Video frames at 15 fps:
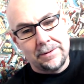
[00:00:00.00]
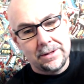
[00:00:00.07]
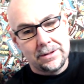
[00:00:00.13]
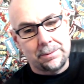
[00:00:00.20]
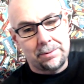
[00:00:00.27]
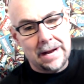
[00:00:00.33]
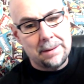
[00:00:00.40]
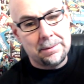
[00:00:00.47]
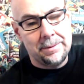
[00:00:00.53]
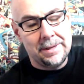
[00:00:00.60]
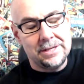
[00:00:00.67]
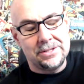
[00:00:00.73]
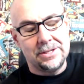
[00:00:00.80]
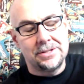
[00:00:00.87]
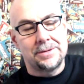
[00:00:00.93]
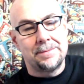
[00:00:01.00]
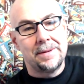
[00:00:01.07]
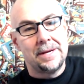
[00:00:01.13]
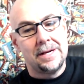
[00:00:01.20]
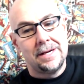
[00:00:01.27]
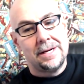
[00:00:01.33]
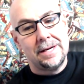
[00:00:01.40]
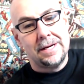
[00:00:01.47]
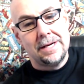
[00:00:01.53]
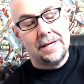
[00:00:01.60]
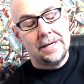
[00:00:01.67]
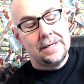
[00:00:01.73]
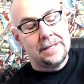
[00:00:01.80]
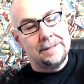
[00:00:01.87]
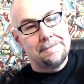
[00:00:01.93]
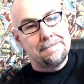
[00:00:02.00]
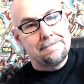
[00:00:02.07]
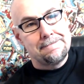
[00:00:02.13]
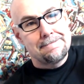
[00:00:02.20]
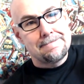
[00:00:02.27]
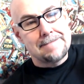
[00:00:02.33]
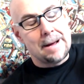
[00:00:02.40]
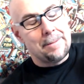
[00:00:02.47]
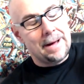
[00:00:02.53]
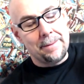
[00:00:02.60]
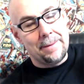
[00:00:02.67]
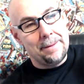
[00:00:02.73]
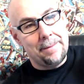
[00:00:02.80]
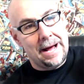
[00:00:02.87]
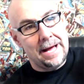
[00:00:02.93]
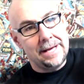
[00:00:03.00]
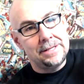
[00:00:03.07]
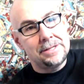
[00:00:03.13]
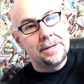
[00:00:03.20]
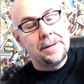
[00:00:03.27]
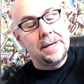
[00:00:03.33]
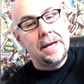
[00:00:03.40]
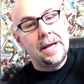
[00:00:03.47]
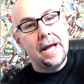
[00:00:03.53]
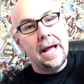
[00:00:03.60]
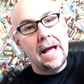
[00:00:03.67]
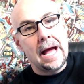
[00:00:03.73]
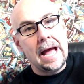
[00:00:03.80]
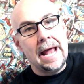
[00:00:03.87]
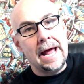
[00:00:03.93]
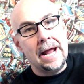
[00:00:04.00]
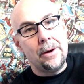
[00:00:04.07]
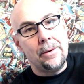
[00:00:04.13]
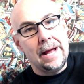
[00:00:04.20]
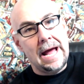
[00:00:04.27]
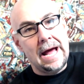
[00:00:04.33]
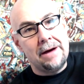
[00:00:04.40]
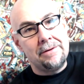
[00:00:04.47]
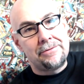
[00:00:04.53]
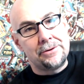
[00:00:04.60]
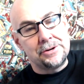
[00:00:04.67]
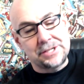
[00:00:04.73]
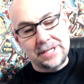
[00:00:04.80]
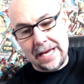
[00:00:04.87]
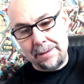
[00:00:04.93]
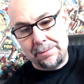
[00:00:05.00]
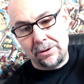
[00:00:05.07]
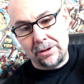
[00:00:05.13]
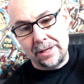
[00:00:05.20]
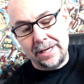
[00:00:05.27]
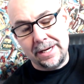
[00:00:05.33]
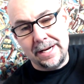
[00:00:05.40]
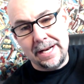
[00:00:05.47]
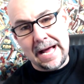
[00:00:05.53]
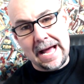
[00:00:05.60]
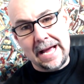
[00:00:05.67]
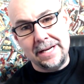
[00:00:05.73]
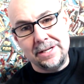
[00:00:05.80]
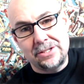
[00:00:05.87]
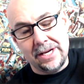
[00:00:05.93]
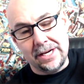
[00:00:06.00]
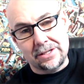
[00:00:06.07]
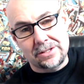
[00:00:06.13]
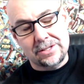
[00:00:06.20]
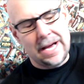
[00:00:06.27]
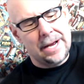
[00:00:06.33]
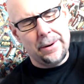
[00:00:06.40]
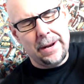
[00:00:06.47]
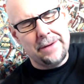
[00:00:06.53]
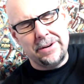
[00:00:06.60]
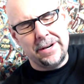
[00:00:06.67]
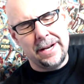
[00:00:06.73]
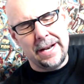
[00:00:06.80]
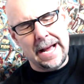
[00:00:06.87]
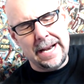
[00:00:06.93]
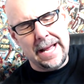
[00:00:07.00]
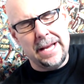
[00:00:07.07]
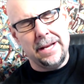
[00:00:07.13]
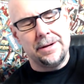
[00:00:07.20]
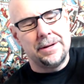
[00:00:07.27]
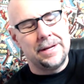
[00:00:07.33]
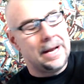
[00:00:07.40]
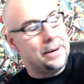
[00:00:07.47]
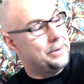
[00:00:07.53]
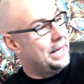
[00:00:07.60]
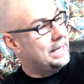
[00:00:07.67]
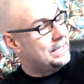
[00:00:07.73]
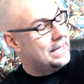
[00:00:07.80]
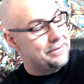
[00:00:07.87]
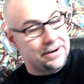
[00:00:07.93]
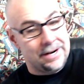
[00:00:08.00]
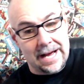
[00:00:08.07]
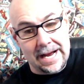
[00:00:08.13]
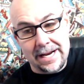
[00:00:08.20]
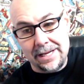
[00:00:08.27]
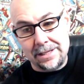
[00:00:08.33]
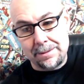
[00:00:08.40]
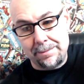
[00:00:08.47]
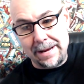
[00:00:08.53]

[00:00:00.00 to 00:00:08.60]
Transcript: the problem is I'm out of my mind, and I don't have first cable in a 9.6. I don't have it in a 9.8, and I would like to have it in a 9.8 to